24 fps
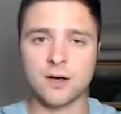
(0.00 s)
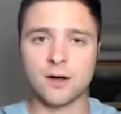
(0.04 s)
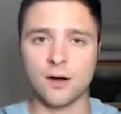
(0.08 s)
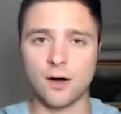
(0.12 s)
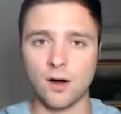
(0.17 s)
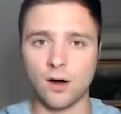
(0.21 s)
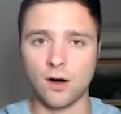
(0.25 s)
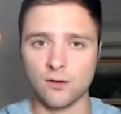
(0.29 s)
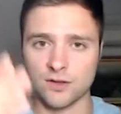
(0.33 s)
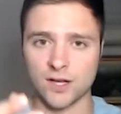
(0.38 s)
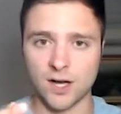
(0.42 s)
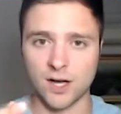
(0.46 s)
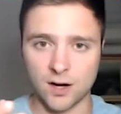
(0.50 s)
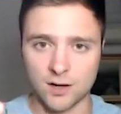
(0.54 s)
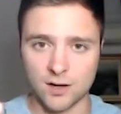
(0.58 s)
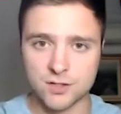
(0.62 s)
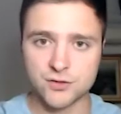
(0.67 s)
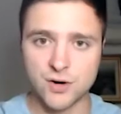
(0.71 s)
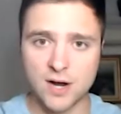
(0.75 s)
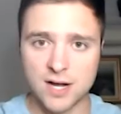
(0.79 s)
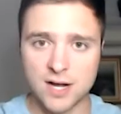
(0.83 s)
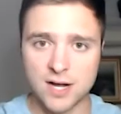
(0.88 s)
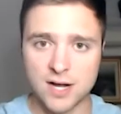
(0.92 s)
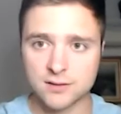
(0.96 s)
of the
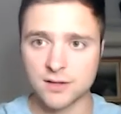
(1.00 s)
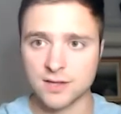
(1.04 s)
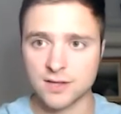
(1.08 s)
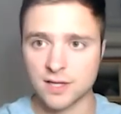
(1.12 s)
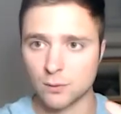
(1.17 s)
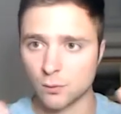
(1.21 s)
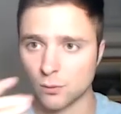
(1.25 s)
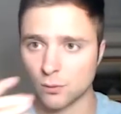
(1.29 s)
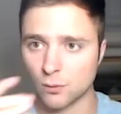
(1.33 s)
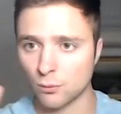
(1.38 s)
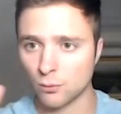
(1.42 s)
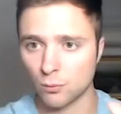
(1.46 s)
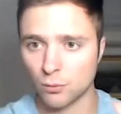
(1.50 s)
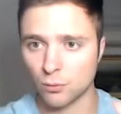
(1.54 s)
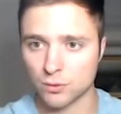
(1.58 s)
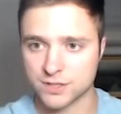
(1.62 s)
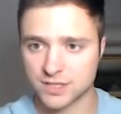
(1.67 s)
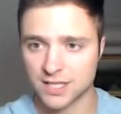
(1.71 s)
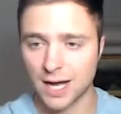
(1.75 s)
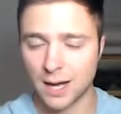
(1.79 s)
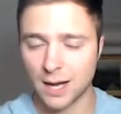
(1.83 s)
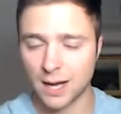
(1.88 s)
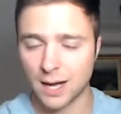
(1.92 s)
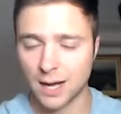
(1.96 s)
contract, and then we'll
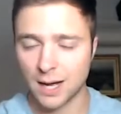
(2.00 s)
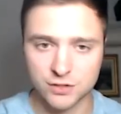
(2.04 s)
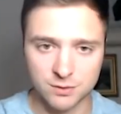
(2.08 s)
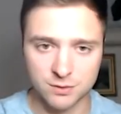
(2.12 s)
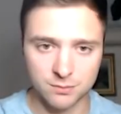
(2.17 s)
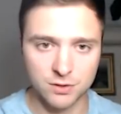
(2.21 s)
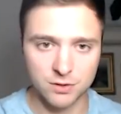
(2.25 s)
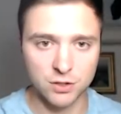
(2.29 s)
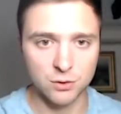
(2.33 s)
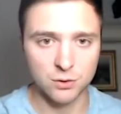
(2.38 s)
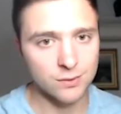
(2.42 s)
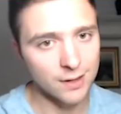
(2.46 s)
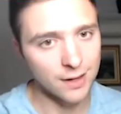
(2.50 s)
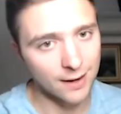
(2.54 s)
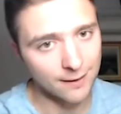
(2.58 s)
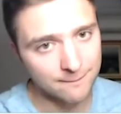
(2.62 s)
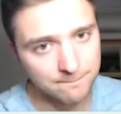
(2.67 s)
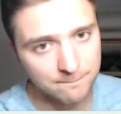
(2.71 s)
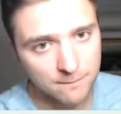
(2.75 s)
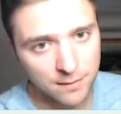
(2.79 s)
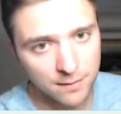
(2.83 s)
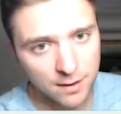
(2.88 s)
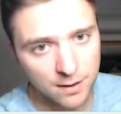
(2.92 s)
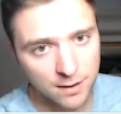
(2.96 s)
stop for some
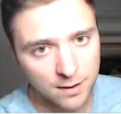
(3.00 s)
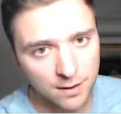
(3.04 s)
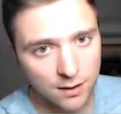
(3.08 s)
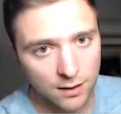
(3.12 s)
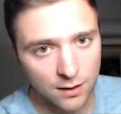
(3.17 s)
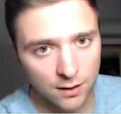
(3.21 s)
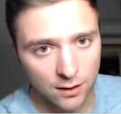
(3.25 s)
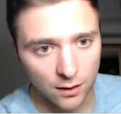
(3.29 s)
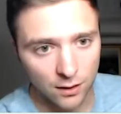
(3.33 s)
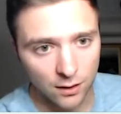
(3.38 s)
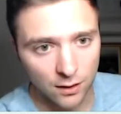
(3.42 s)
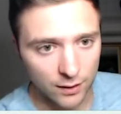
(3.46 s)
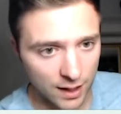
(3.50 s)
Q&A.